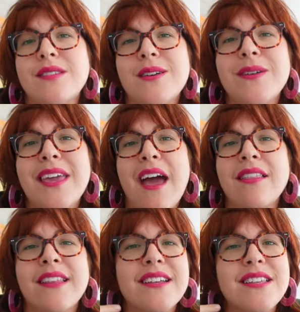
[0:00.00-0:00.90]
So,
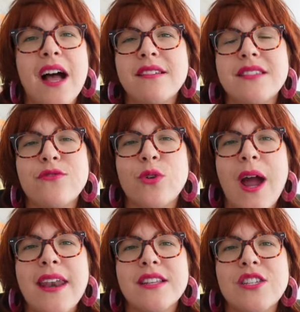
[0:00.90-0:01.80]
again, like tons of
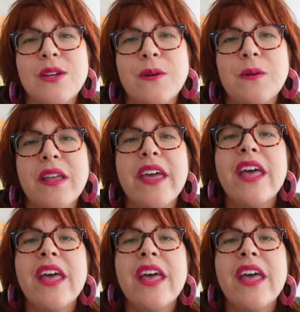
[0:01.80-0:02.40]
gratitude.